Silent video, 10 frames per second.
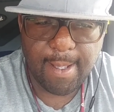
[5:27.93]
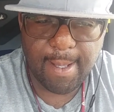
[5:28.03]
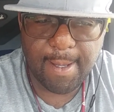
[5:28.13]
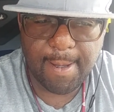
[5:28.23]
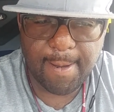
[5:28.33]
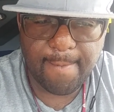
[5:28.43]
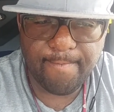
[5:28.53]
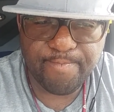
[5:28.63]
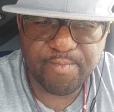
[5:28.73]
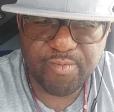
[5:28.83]

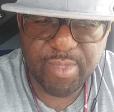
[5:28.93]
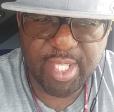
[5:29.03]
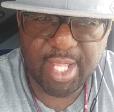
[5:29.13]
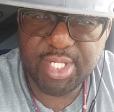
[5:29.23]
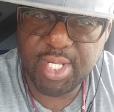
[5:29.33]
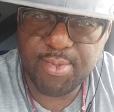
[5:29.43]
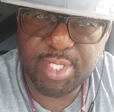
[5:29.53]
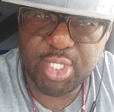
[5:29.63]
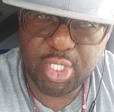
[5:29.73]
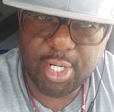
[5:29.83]
Now, she was
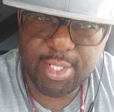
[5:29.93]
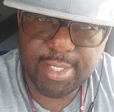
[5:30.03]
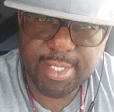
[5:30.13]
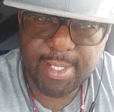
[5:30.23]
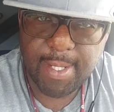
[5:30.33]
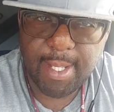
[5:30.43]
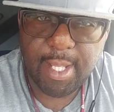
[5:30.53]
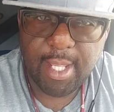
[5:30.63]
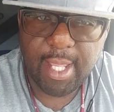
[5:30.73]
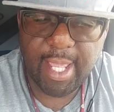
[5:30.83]
a nurse,
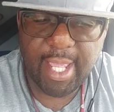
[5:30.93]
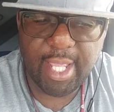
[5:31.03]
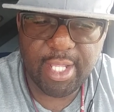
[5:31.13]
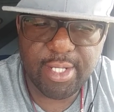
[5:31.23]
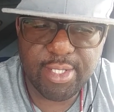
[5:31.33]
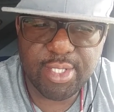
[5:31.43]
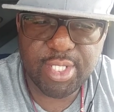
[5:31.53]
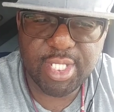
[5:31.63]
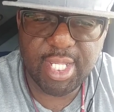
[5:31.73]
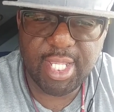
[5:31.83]
and
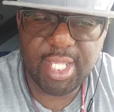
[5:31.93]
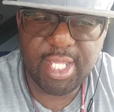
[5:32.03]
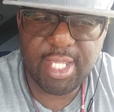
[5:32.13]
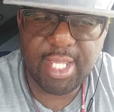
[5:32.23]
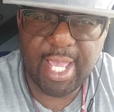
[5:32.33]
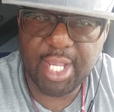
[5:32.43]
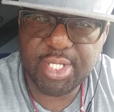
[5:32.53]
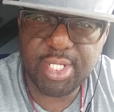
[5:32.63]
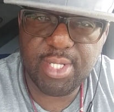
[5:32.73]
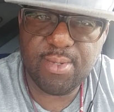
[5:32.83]
she
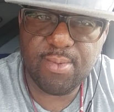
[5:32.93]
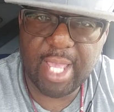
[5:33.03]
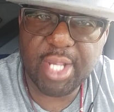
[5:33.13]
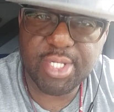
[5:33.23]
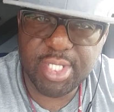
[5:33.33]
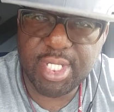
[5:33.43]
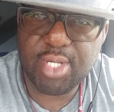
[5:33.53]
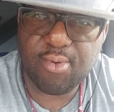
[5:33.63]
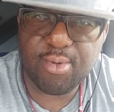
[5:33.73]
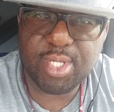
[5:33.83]

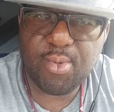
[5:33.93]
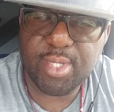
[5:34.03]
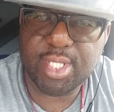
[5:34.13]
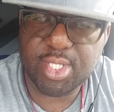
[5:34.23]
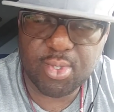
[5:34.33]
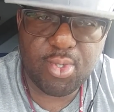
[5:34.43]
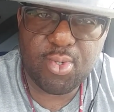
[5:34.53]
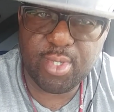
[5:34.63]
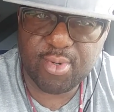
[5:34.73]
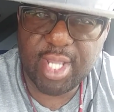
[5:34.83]
went to
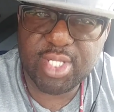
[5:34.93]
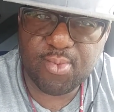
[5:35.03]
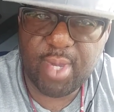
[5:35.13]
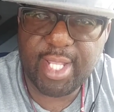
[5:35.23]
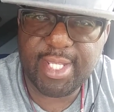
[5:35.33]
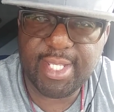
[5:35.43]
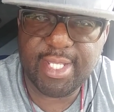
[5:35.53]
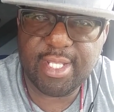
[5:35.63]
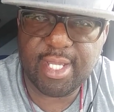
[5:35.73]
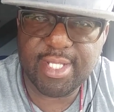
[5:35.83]
school and
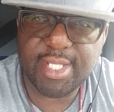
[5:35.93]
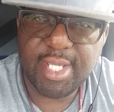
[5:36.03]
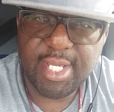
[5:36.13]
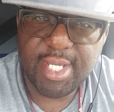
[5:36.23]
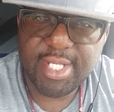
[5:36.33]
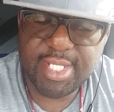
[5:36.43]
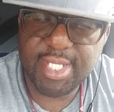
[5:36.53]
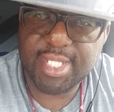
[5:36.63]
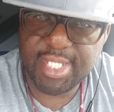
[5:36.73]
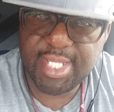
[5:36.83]
graduated in
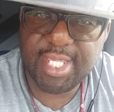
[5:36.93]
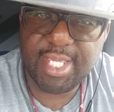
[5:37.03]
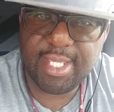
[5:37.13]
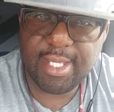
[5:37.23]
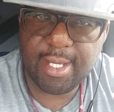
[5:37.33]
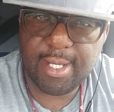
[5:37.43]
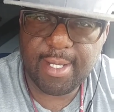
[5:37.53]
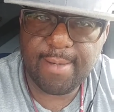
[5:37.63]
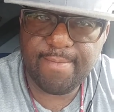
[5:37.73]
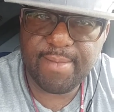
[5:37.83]
Tuskegee
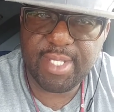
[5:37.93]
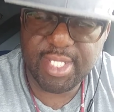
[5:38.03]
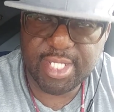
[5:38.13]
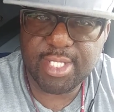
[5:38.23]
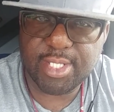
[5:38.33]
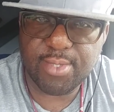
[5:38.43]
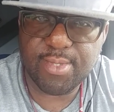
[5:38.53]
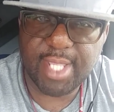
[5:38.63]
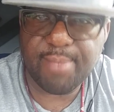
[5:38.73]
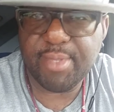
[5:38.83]
Institute
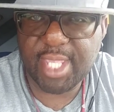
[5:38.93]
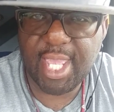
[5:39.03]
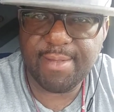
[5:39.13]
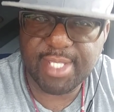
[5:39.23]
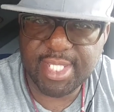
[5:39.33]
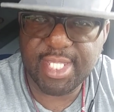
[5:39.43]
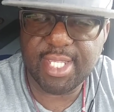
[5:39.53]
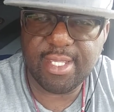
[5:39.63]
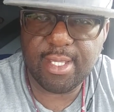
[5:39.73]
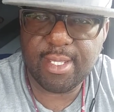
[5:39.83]
that became
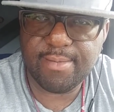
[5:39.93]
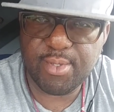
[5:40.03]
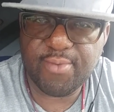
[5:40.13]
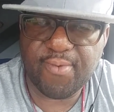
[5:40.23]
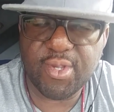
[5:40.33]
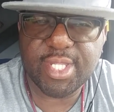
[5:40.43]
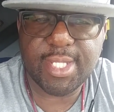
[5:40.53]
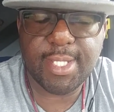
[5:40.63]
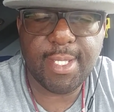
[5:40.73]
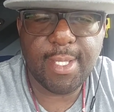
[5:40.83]
Tuskegee University.